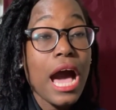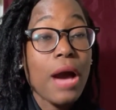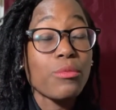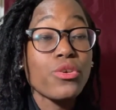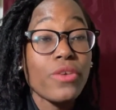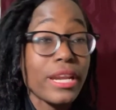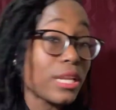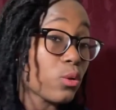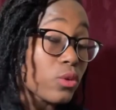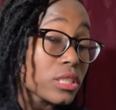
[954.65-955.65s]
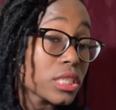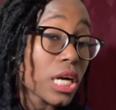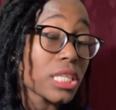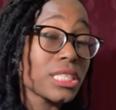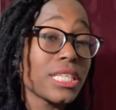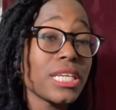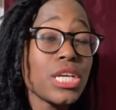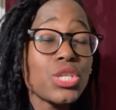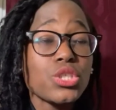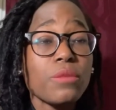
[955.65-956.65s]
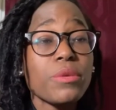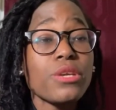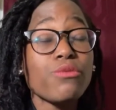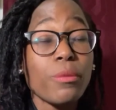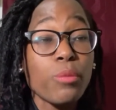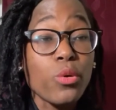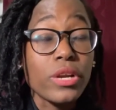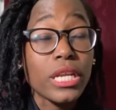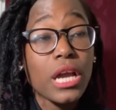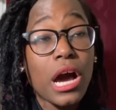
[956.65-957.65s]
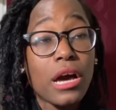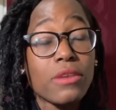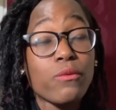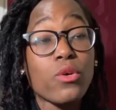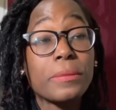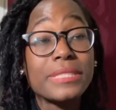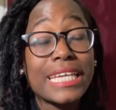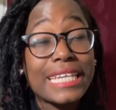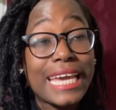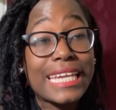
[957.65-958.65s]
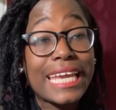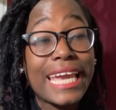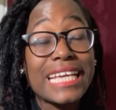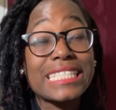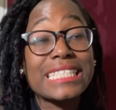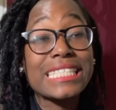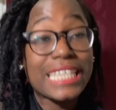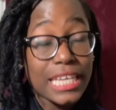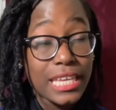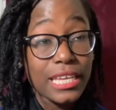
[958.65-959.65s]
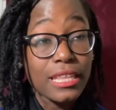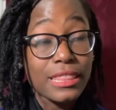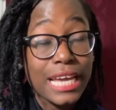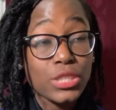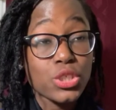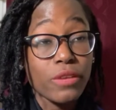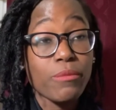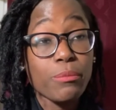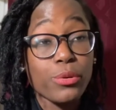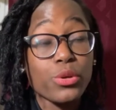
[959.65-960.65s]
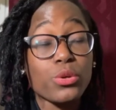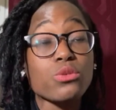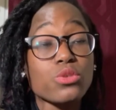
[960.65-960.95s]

credit or deduction should be reported on Form 1098-T that should have been produced to